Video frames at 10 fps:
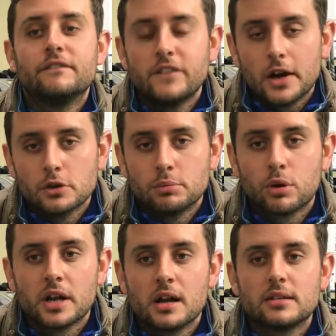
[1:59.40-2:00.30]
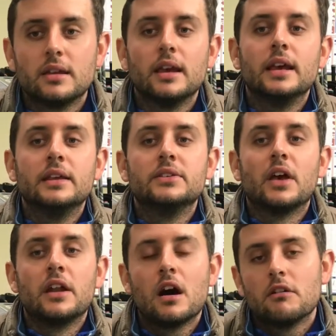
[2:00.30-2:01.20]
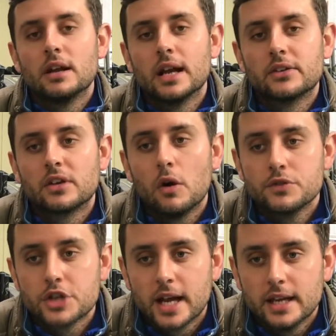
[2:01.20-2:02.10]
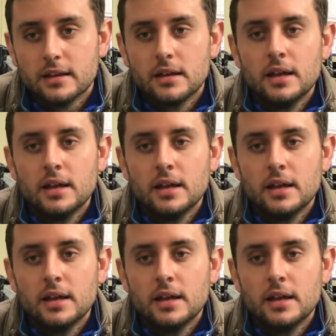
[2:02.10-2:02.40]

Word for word: Final product is an RLX golf jacket.